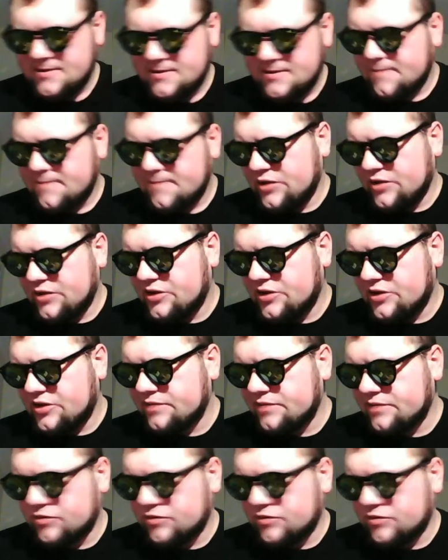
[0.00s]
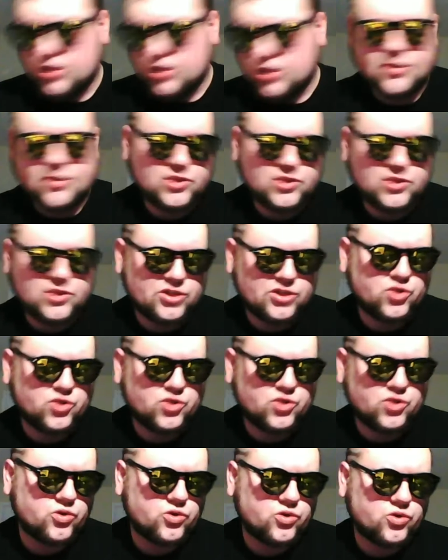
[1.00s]
you can go into a
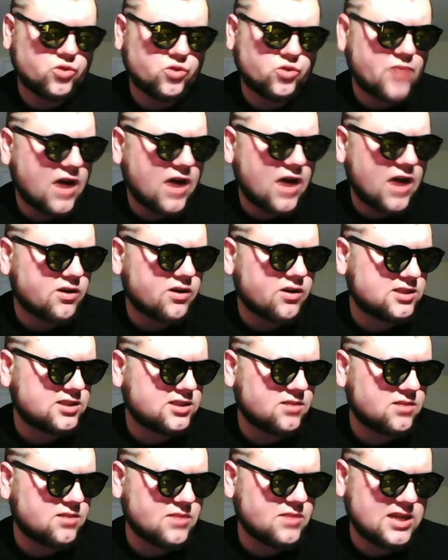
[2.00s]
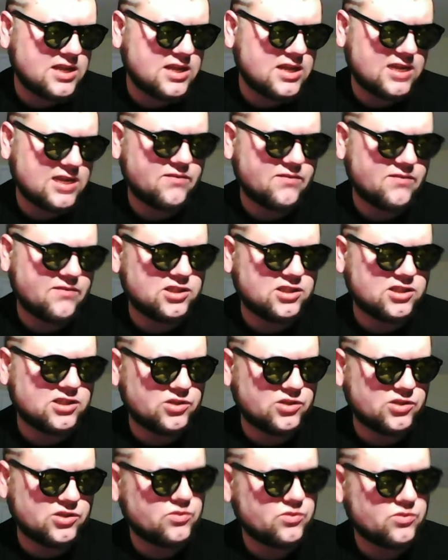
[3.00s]
dual power system, and then even
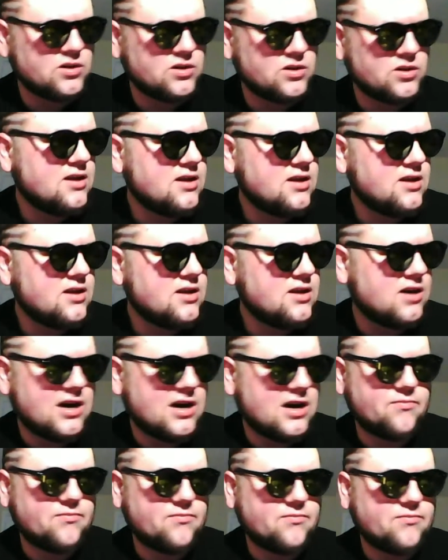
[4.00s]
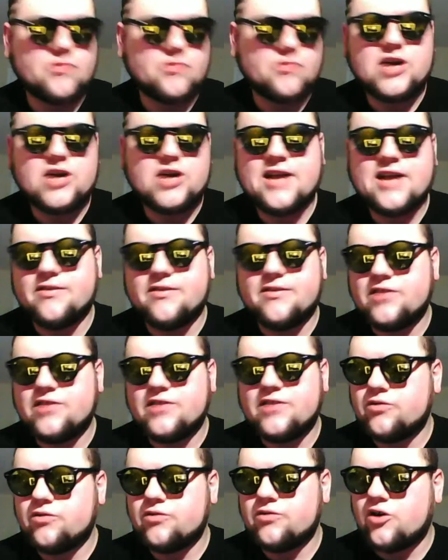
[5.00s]
into some kind of,
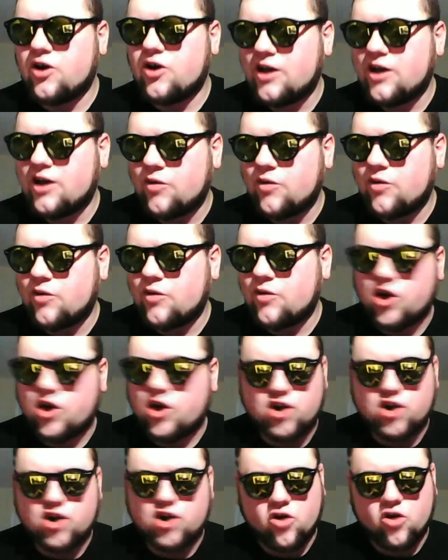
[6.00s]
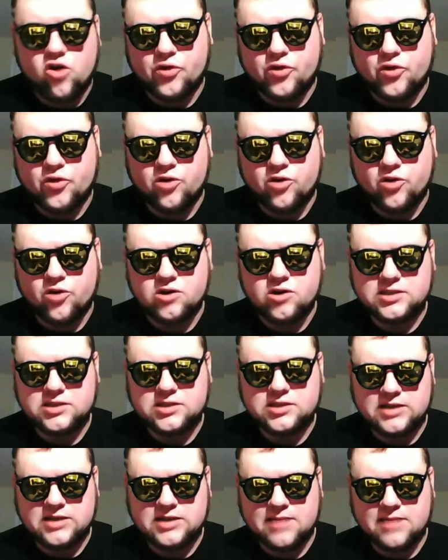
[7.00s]
I don't want to call it an overthrow because I'm going
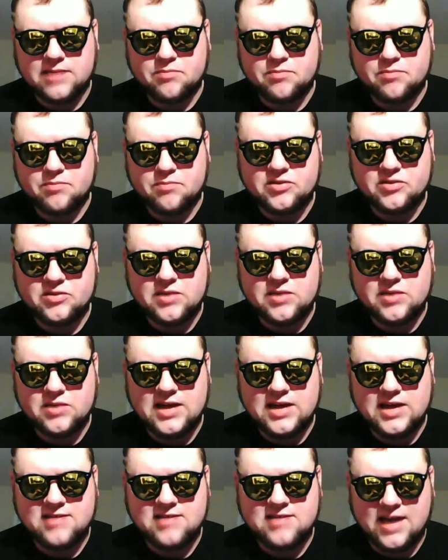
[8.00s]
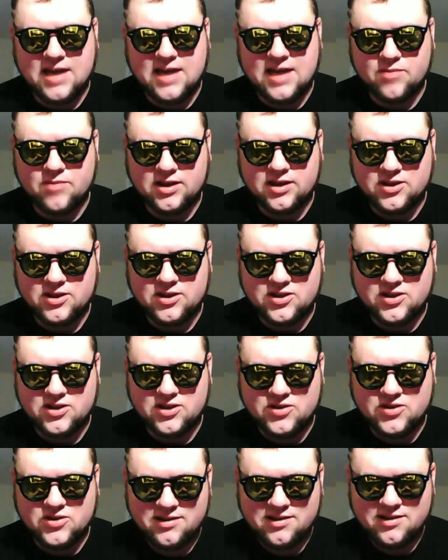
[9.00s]
to get busted by the NSA, but you
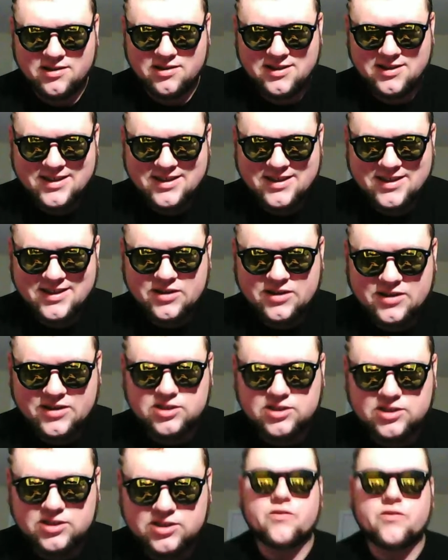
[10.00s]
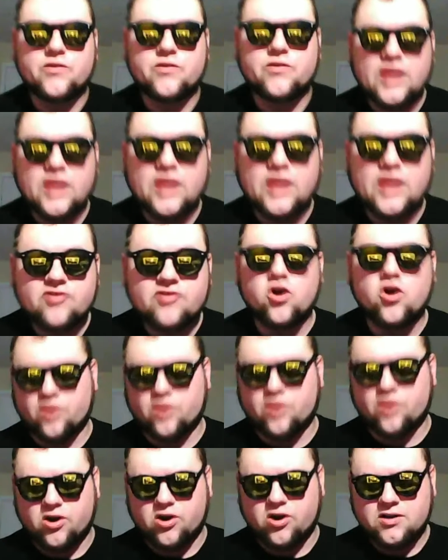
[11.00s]
can turn things
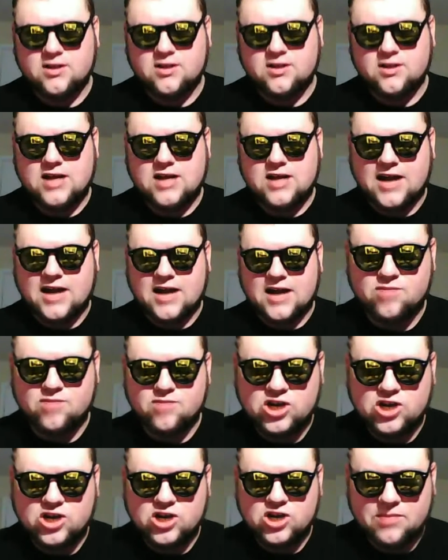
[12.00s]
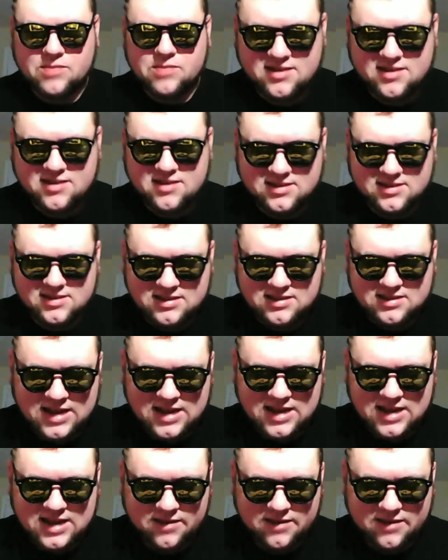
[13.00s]
over on a community basis instead
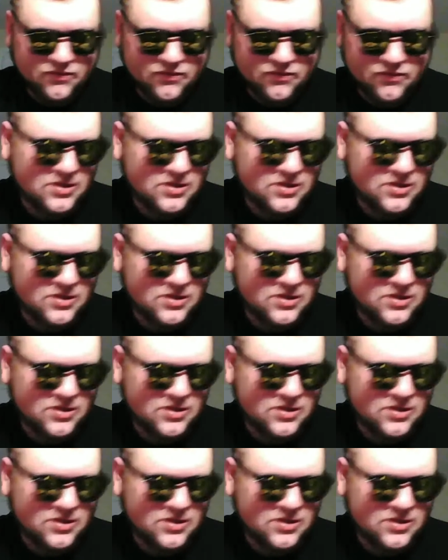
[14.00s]
of